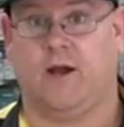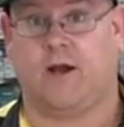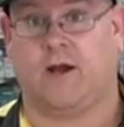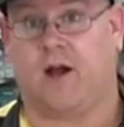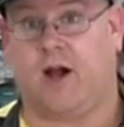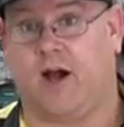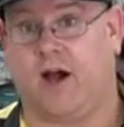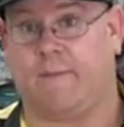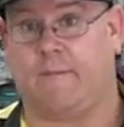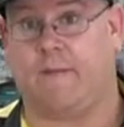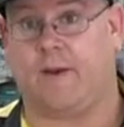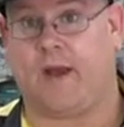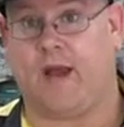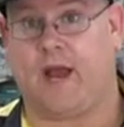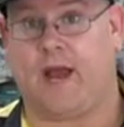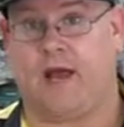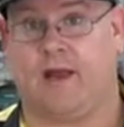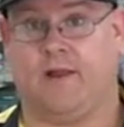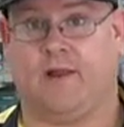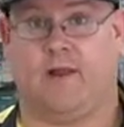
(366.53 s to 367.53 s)
cup
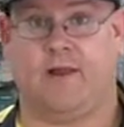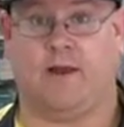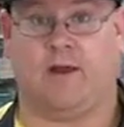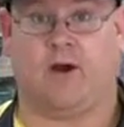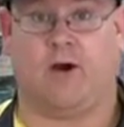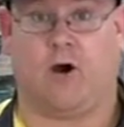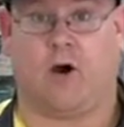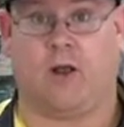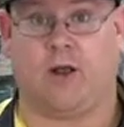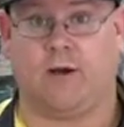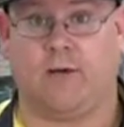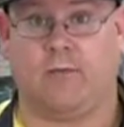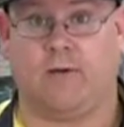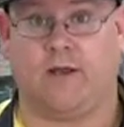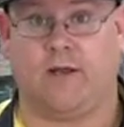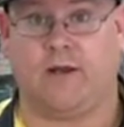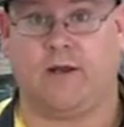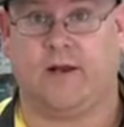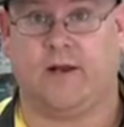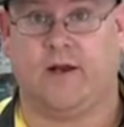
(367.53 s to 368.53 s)
and the collar
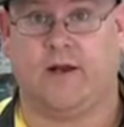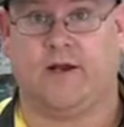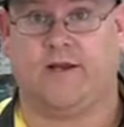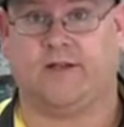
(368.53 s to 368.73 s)
with it,